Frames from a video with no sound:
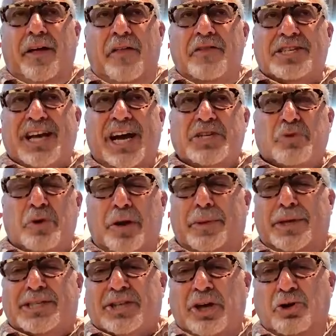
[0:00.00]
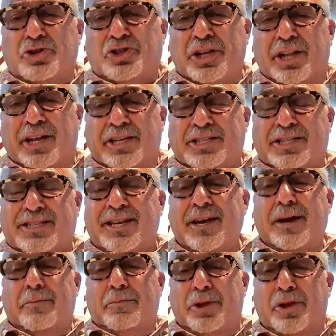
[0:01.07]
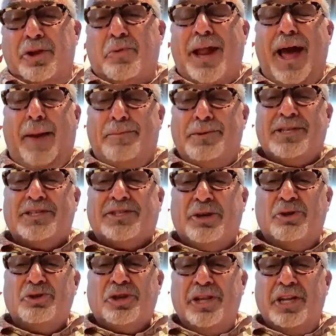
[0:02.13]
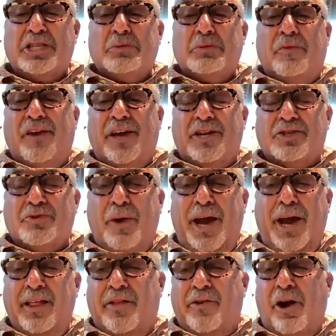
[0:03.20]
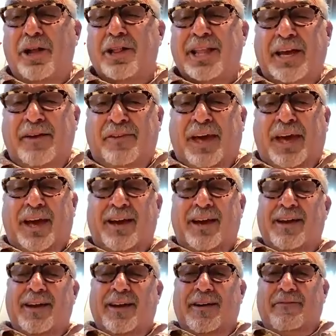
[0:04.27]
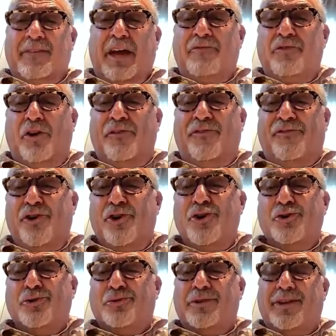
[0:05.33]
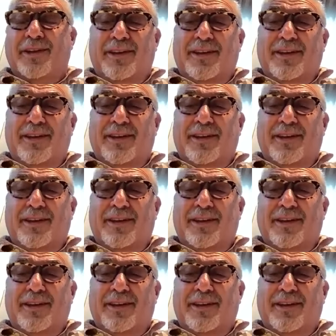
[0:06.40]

All these guys want to be socialist, but look what happens to socialism in Venezuela. They're all leaving. They have no food.